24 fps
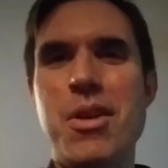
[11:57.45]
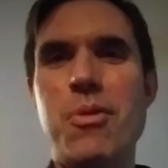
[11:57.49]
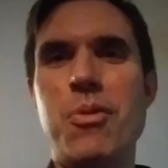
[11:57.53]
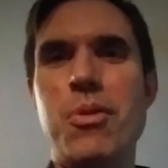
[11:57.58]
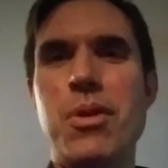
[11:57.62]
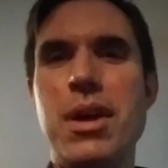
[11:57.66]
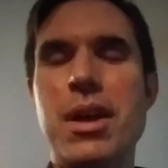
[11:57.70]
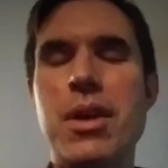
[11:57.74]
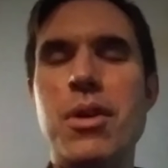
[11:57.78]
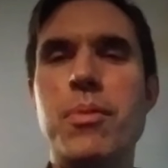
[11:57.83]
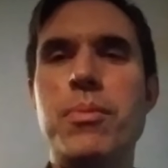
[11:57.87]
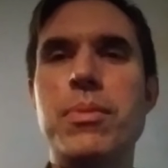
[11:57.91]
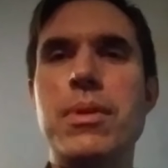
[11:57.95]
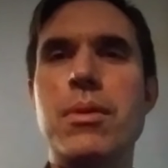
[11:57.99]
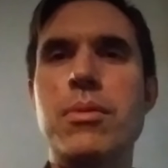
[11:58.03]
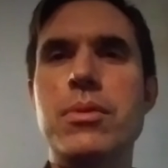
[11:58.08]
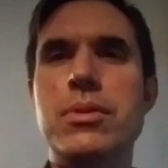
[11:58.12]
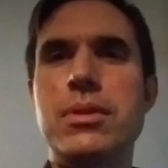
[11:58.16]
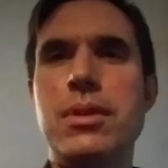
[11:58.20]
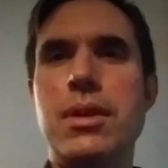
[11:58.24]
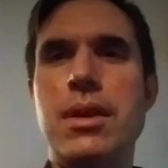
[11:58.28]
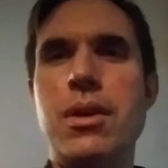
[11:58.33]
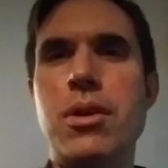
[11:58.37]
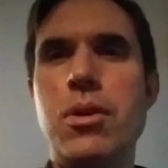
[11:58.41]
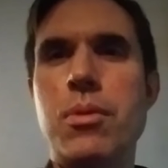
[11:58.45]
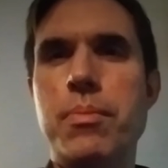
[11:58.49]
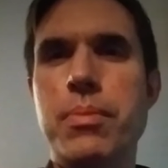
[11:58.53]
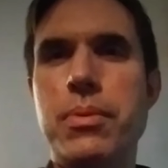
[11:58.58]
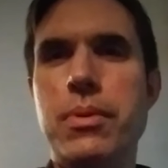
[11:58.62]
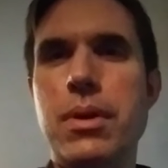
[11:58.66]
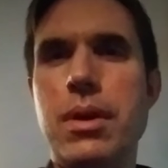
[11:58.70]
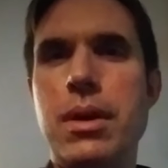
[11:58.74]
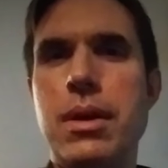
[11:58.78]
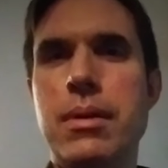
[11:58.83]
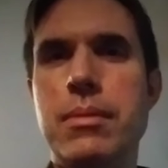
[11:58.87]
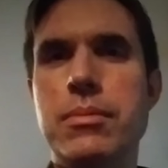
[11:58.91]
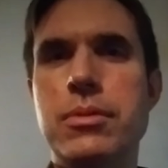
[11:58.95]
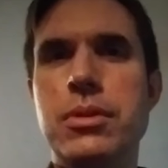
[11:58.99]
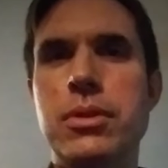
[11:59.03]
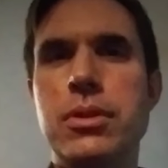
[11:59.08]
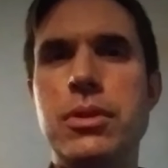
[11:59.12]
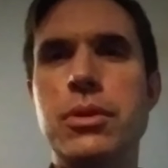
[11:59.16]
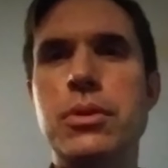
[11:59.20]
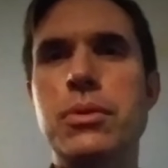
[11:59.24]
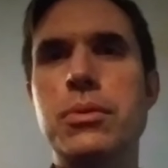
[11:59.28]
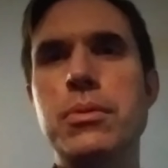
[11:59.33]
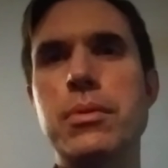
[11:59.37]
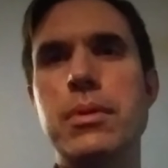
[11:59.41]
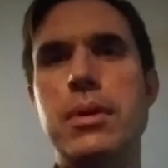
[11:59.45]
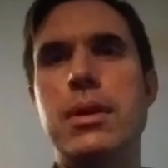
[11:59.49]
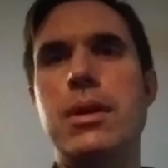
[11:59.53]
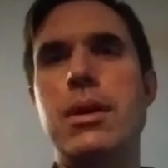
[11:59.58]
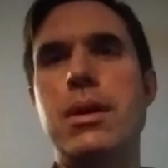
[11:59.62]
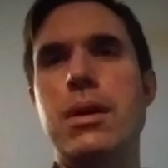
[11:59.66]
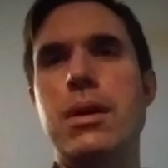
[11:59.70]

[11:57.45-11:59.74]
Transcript: Well, I hope that was a help to you.